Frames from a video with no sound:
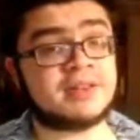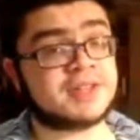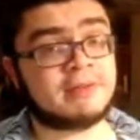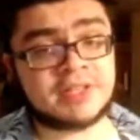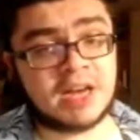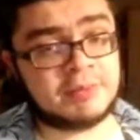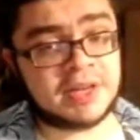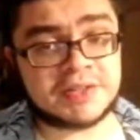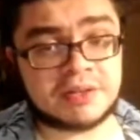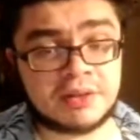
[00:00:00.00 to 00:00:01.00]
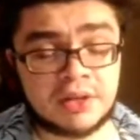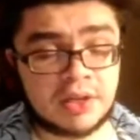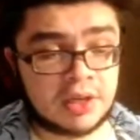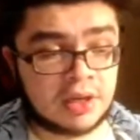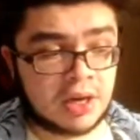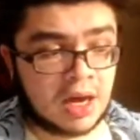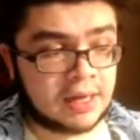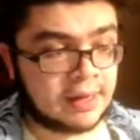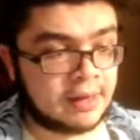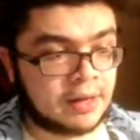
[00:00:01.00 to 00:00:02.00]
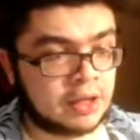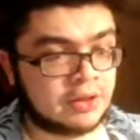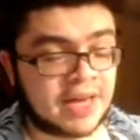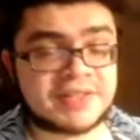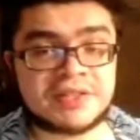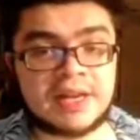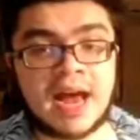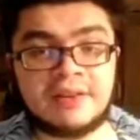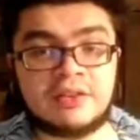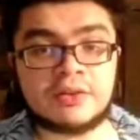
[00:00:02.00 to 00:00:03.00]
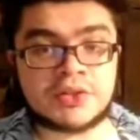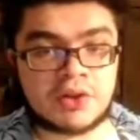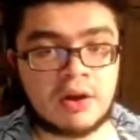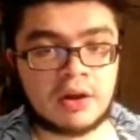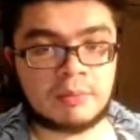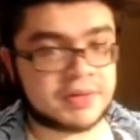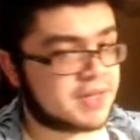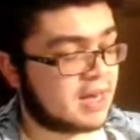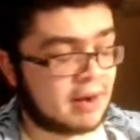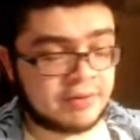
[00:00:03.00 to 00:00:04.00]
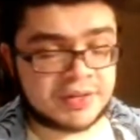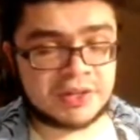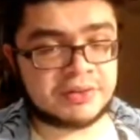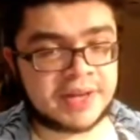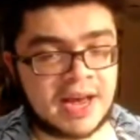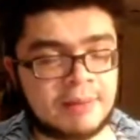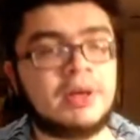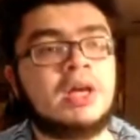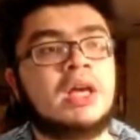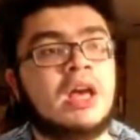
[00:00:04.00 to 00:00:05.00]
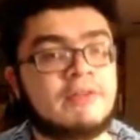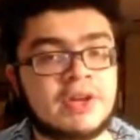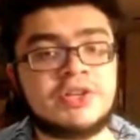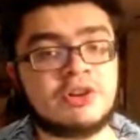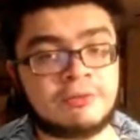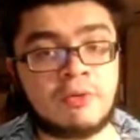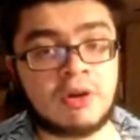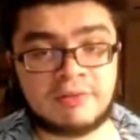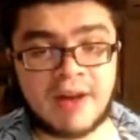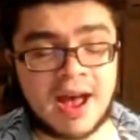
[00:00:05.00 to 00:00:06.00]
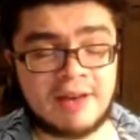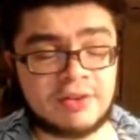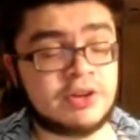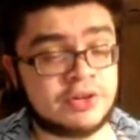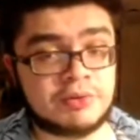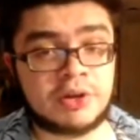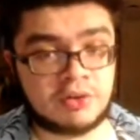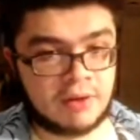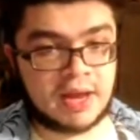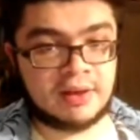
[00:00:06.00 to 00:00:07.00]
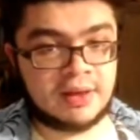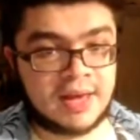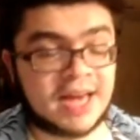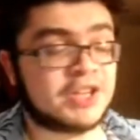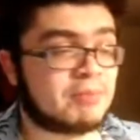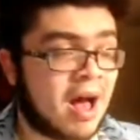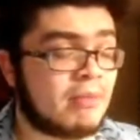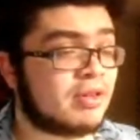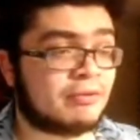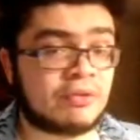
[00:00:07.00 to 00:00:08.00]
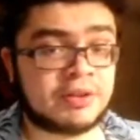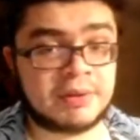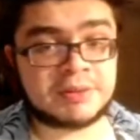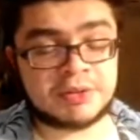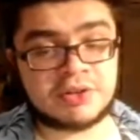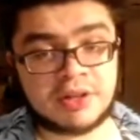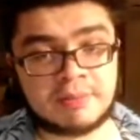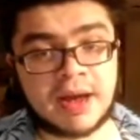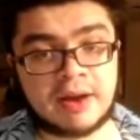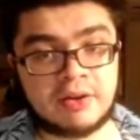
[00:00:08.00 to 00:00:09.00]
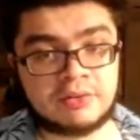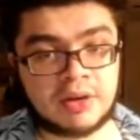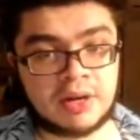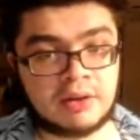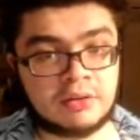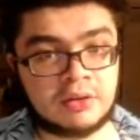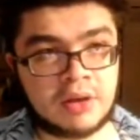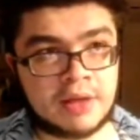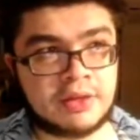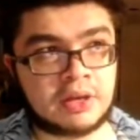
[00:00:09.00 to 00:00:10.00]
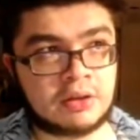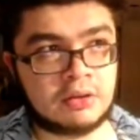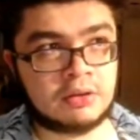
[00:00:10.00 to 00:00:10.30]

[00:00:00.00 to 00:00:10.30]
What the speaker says: this every time he has a less than ideal start. I'm going to say it every single time. If he's your 4 or 5, you're doing great. And he's probably the 4th best pitcher on the Padres right now, I think.